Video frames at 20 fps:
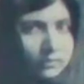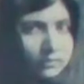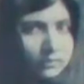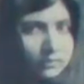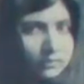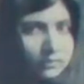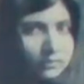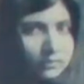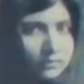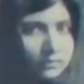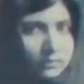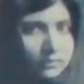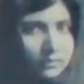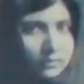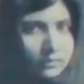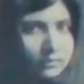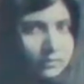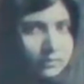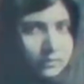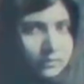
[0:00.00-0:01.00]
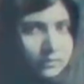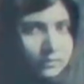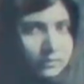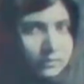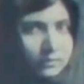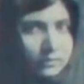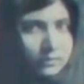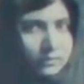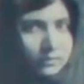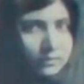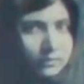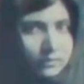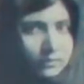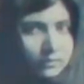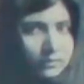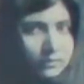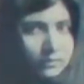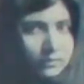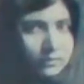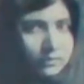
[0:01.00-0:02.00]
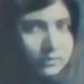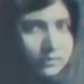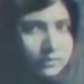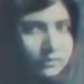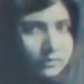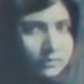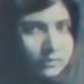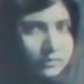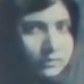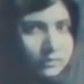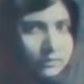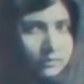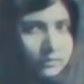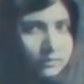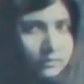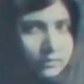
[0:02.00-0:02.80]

The person shown says nothing.